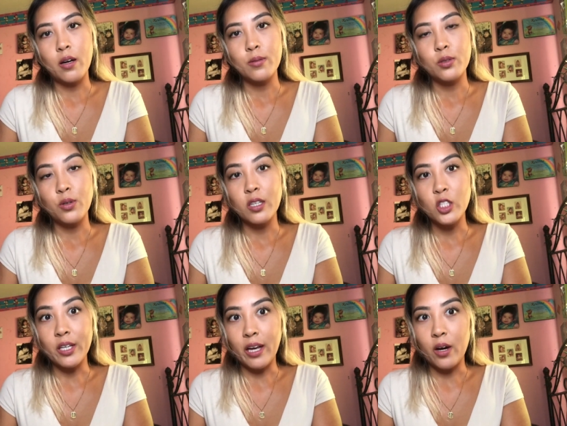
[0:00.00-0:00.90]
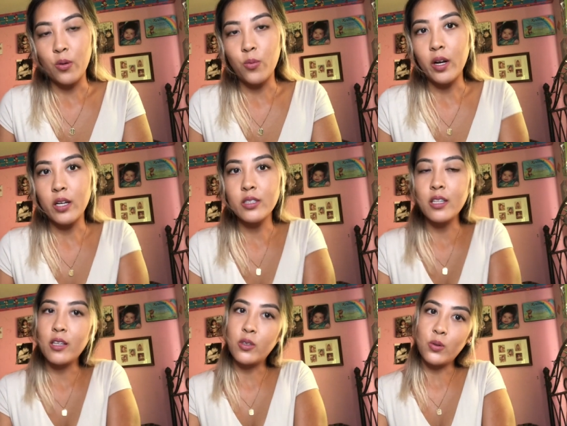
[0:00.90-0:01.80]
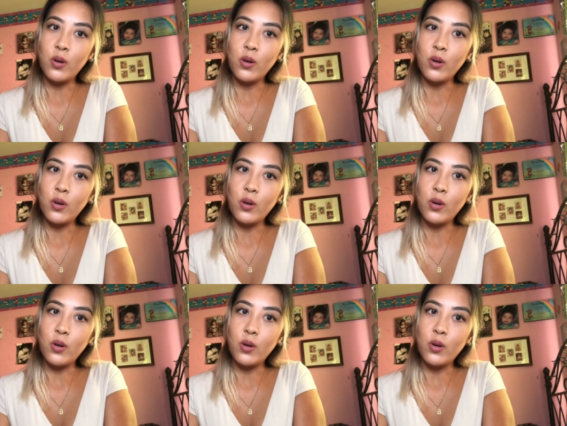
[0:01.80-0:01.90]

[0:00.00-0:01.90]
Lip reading: so you can check out what else they do